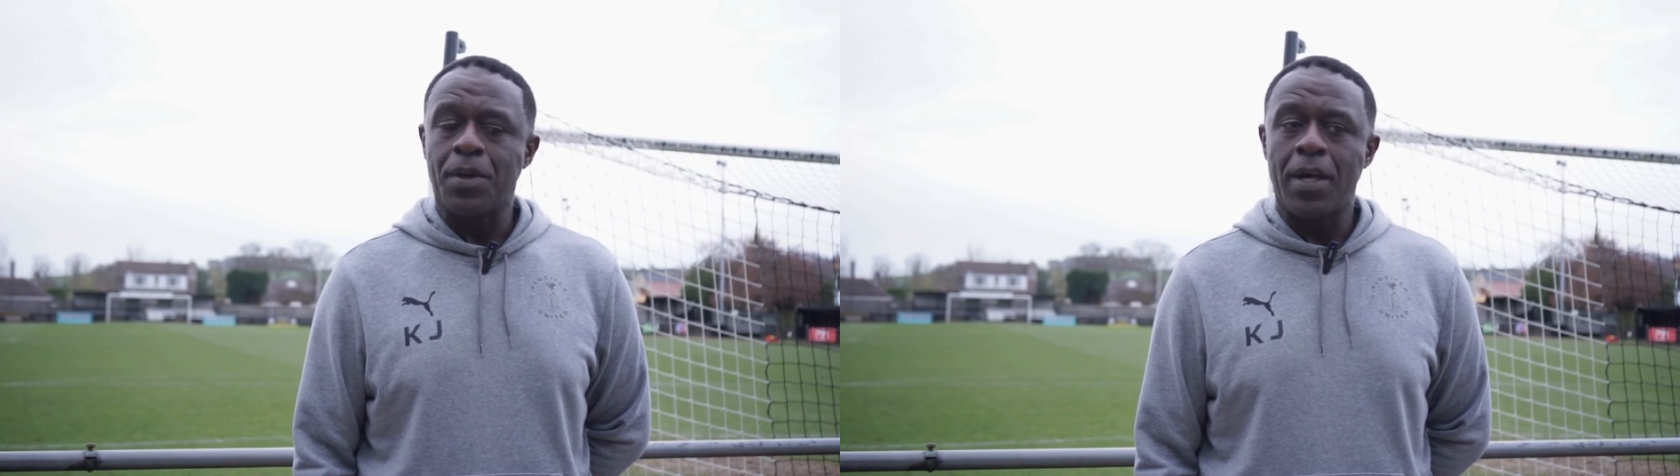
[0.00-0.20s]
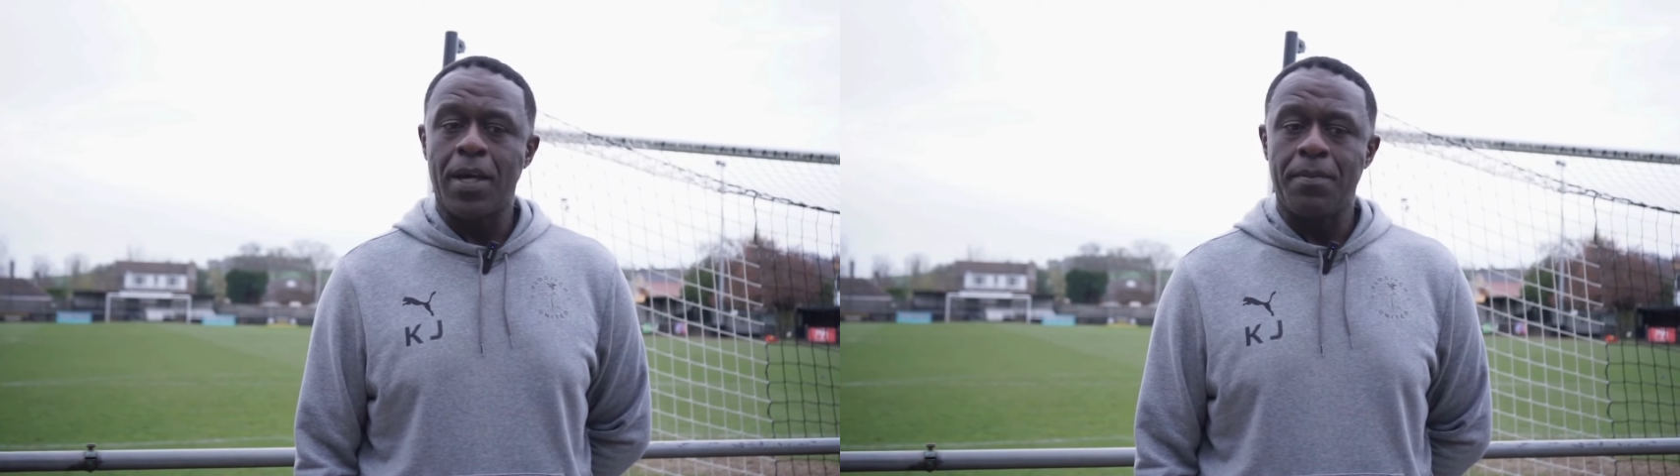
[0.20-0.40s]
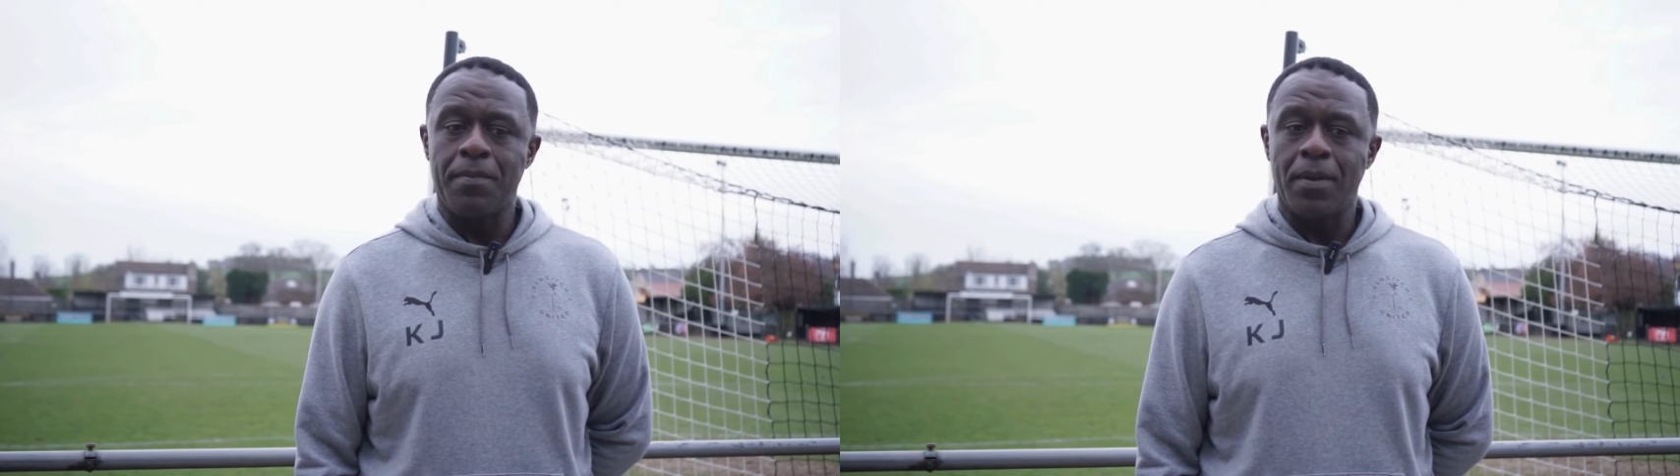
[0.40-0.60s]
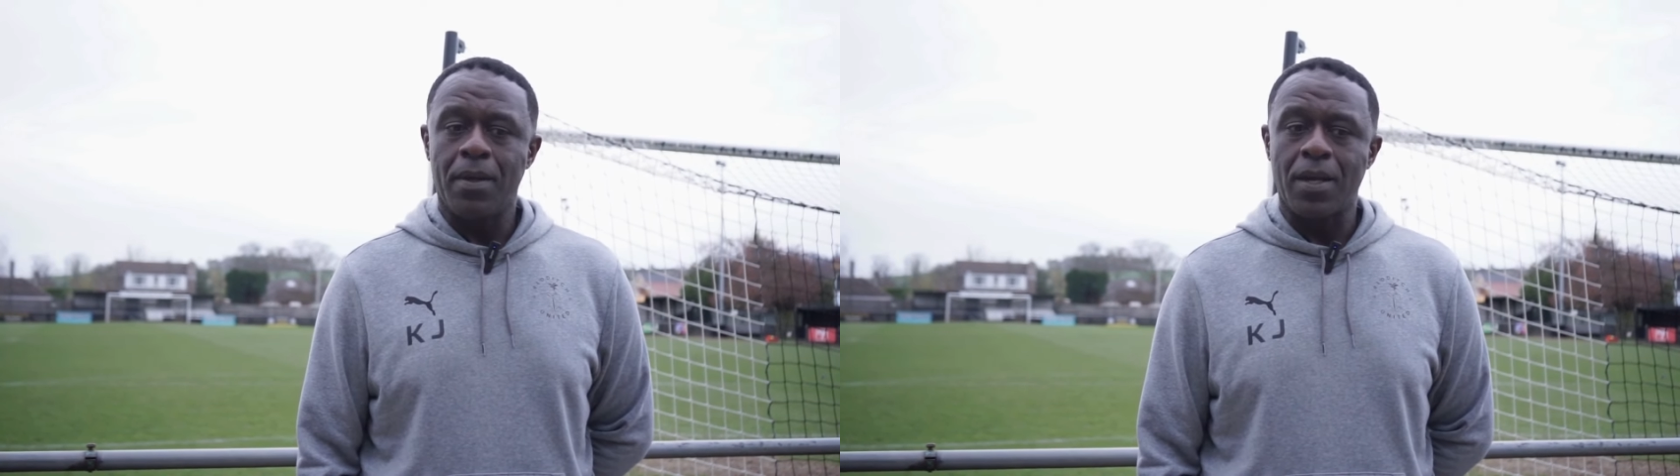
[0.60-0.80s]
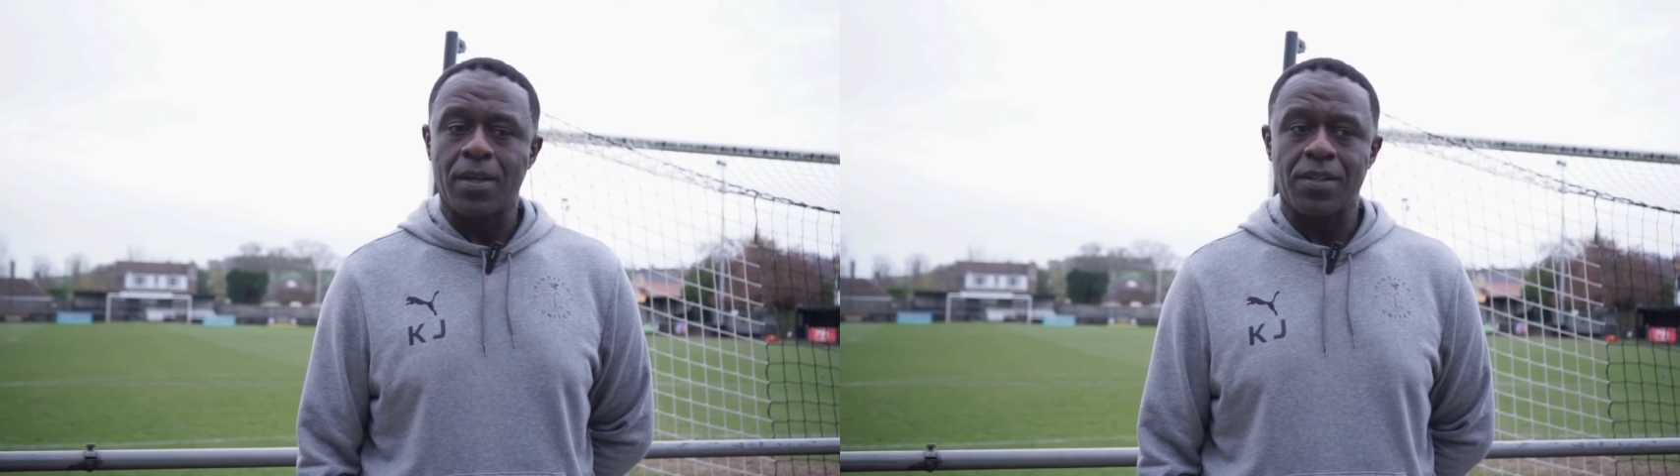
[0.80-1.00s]
But
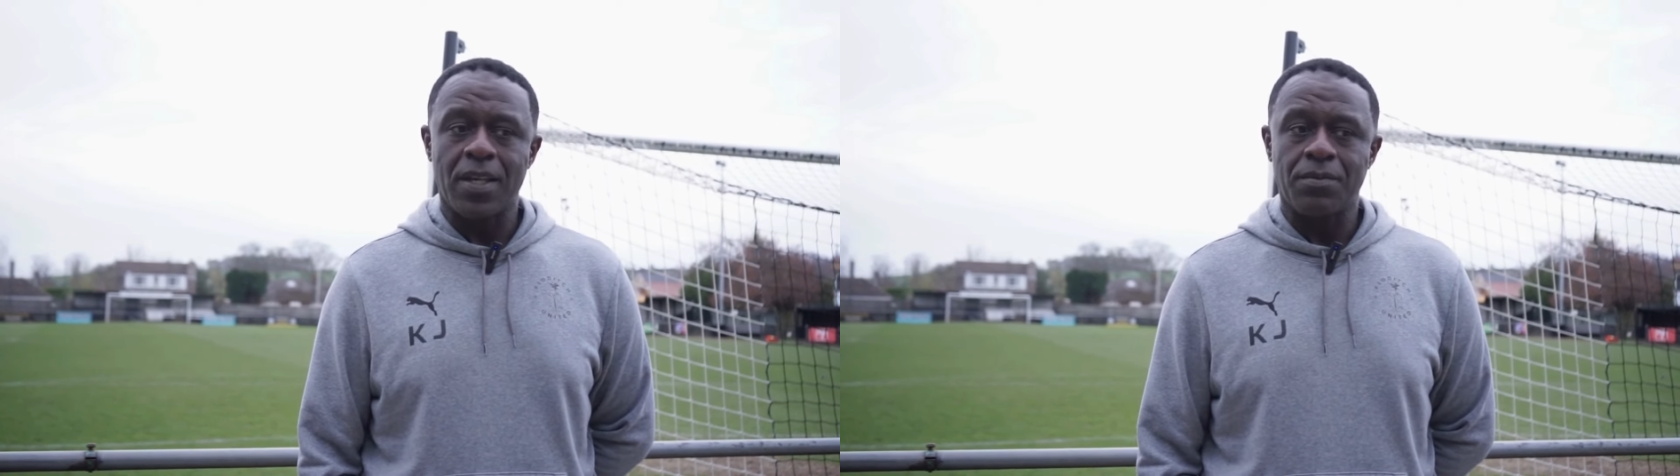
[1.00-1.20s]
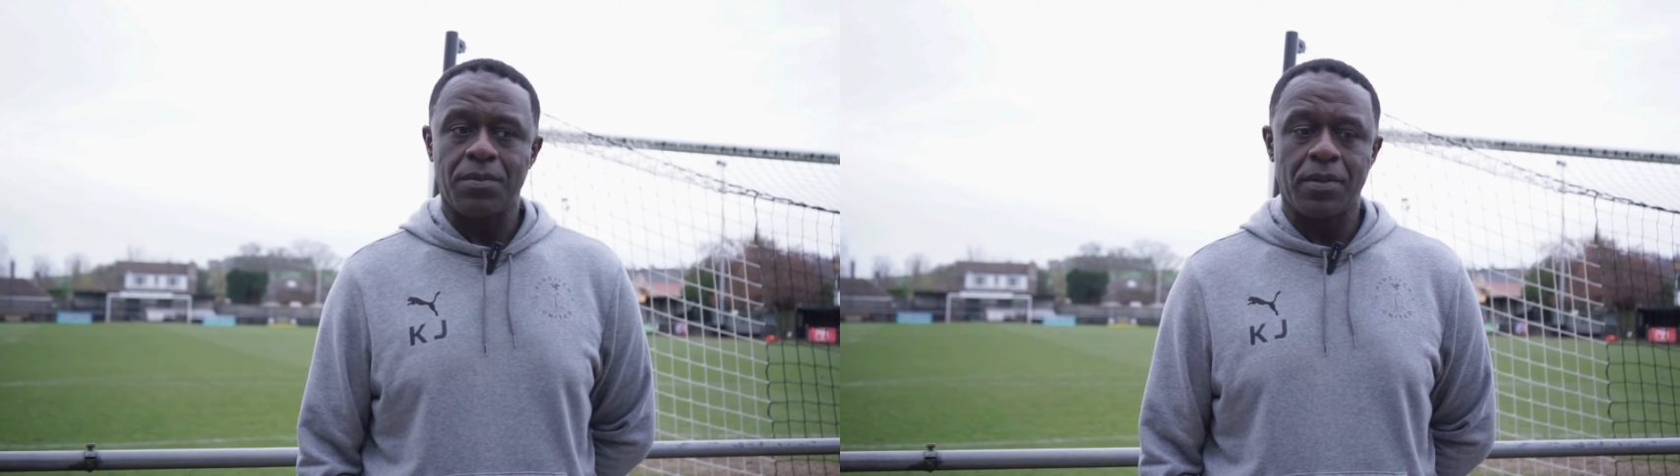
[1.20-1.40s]
like I said,